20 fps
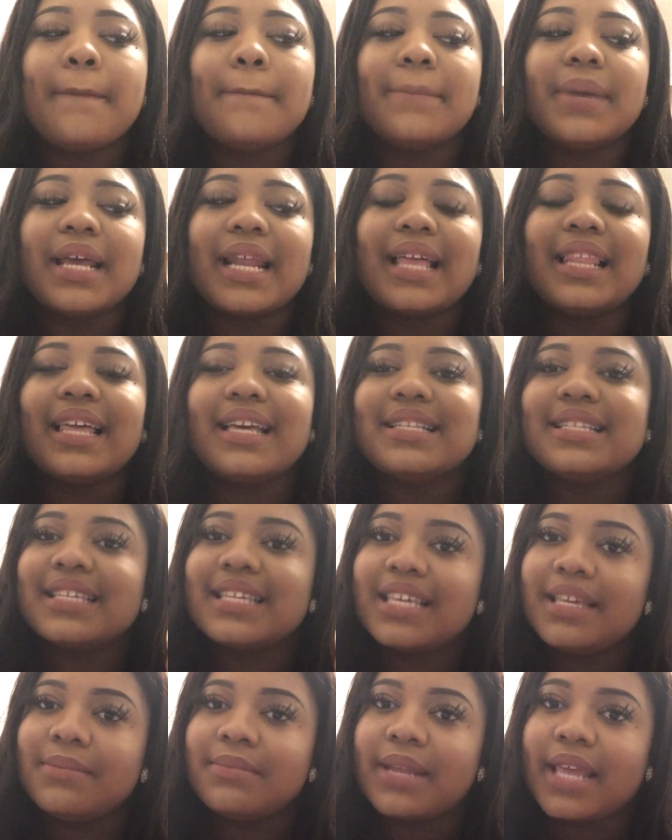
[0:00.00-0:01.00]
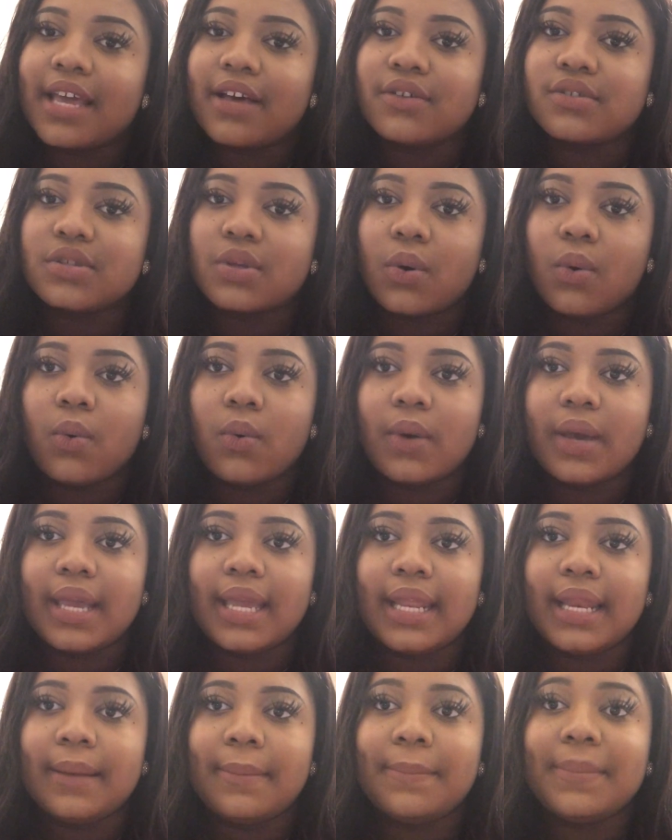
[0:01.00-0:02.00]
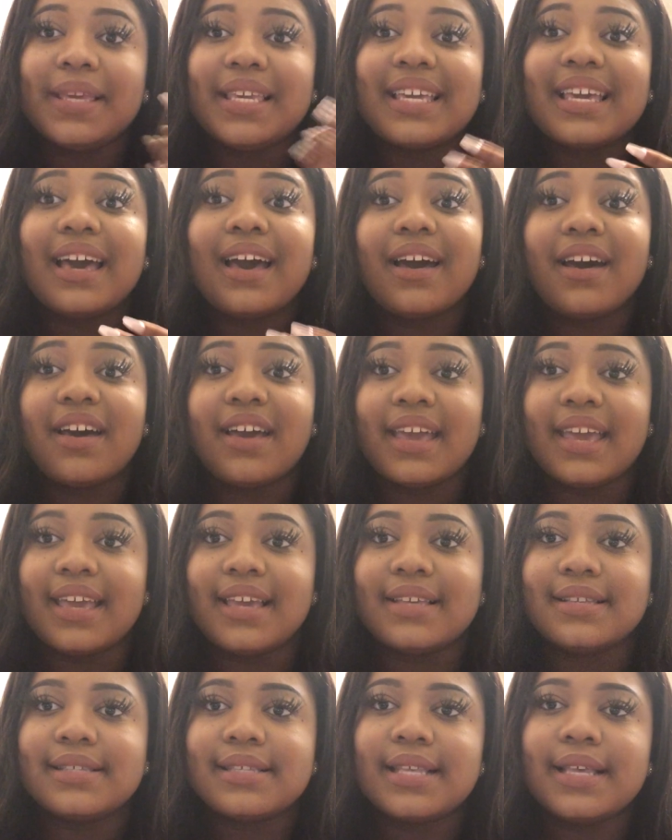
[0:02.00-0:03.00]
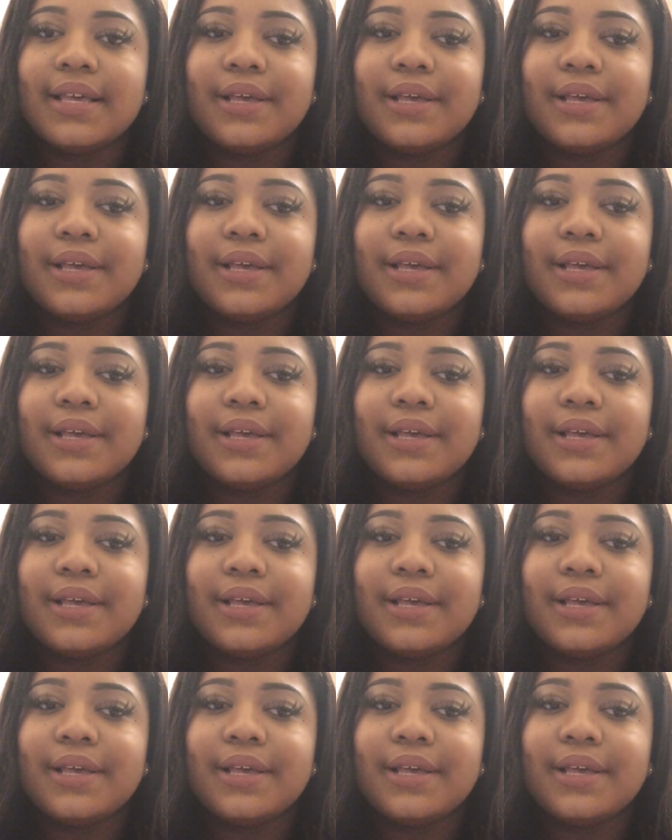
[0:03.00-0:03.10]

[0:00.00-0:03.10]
But I like to keep nails on because,